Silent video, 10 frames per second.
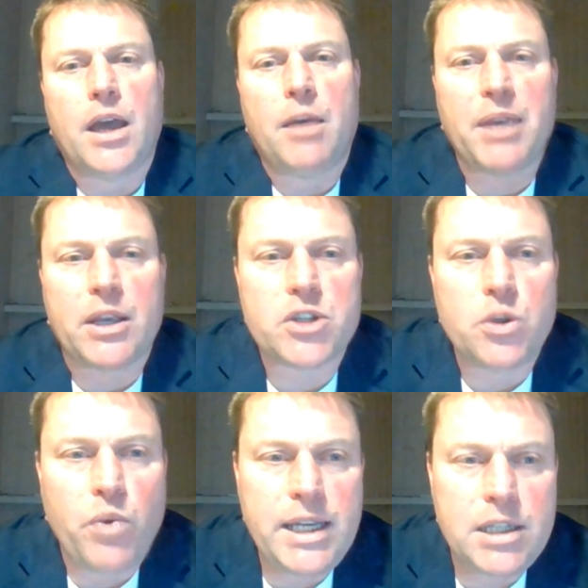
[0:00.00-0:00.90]
Because the
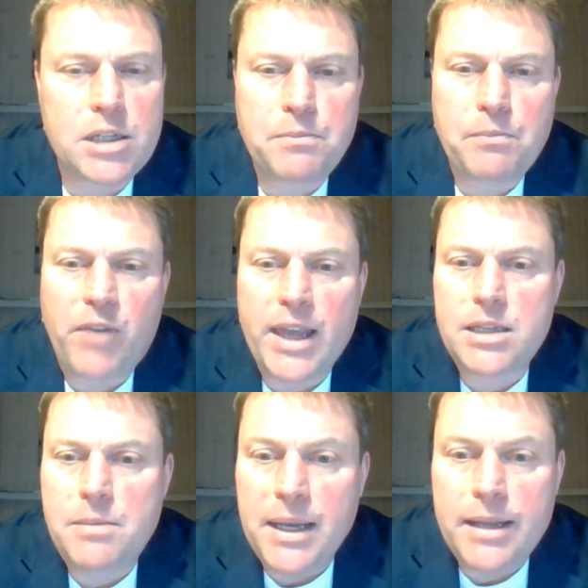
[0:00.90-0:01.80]

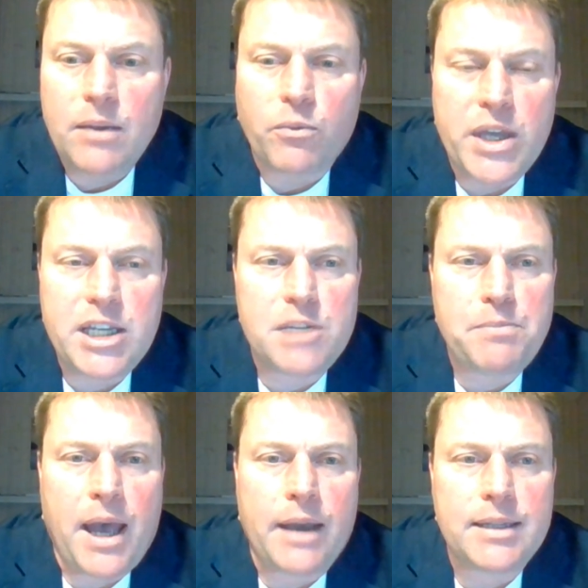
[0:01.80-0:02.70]
flexibility of
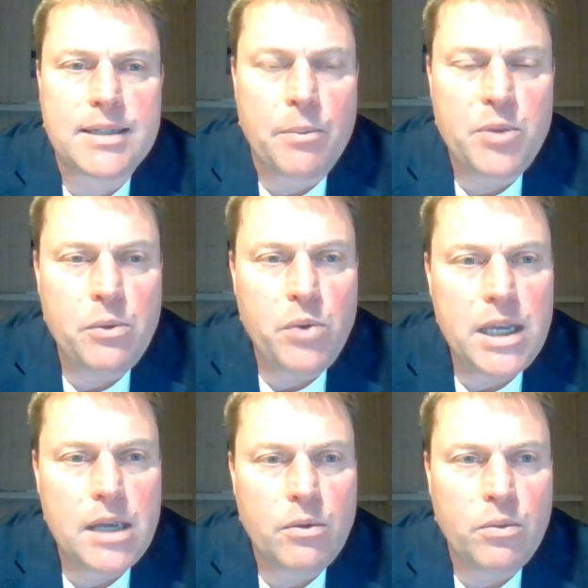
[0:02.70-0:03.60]
wingspan is something
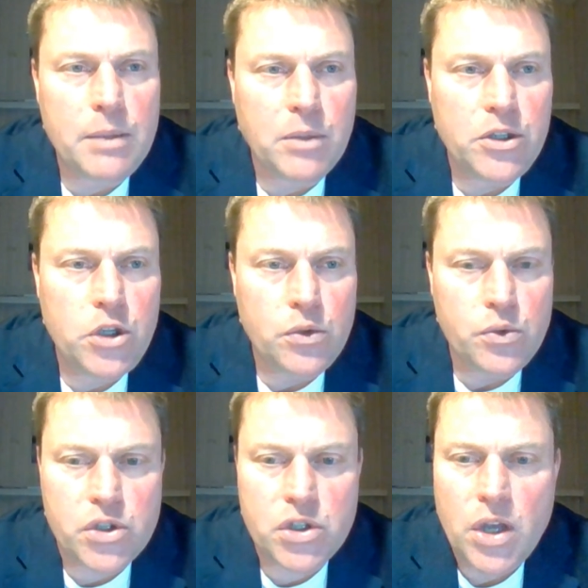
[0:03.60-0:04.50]
we will
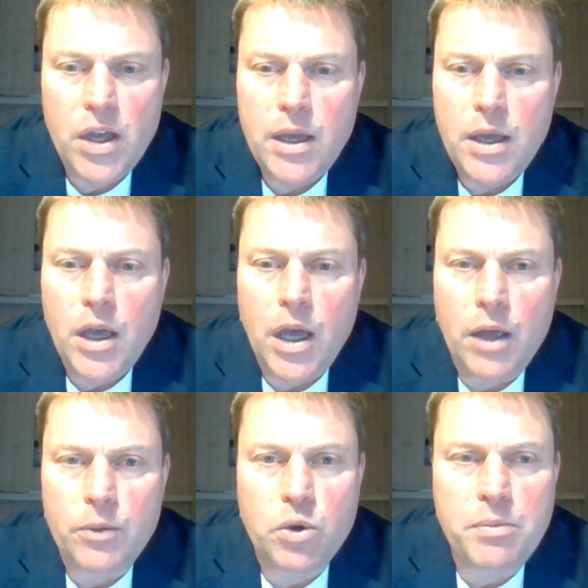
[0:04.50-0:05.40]
use
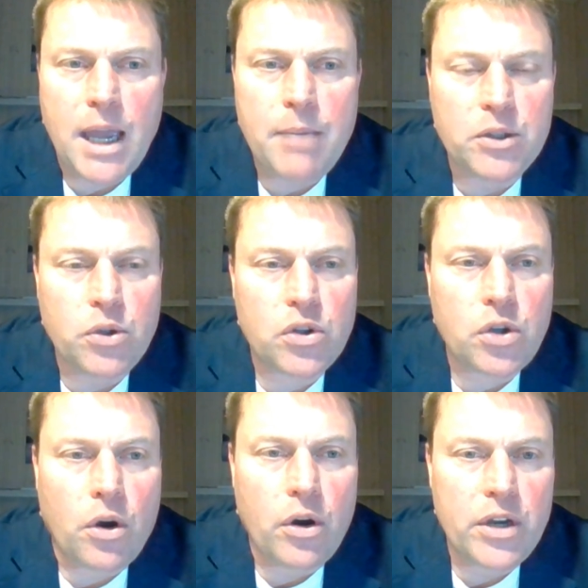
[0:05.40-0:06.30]
to be able to
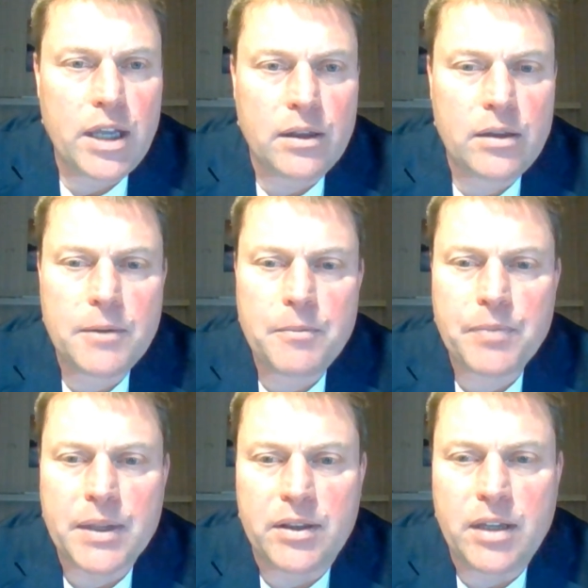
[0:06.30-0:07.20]
target
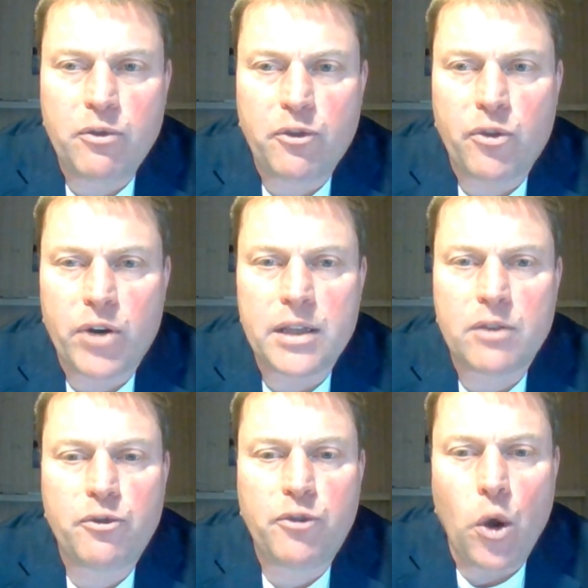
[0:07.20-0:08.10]
different
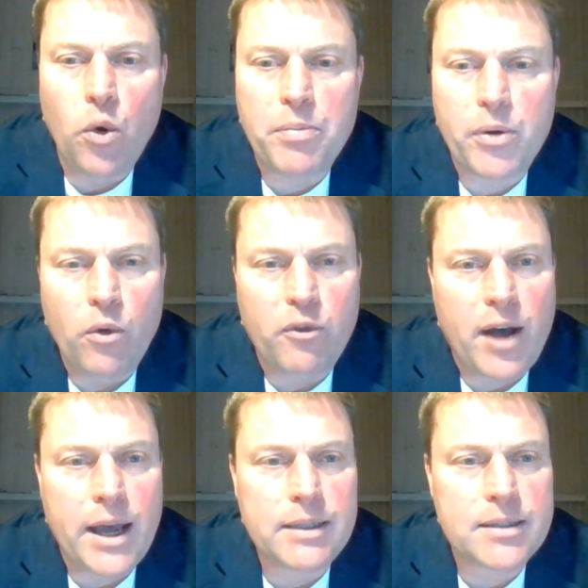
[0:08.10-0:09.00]
flow
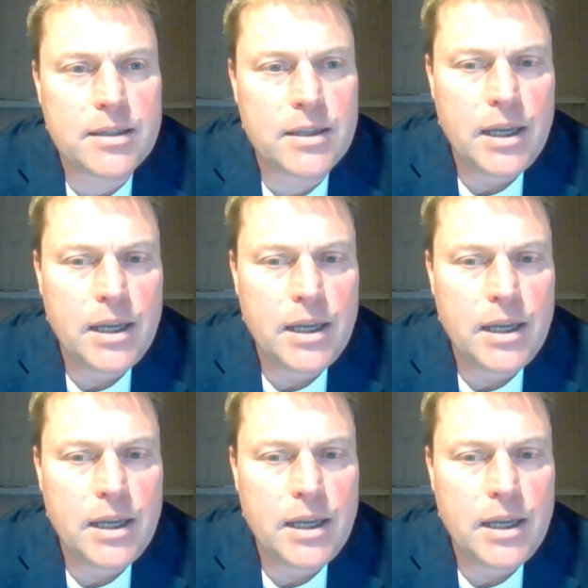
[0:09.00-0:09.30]
profiles.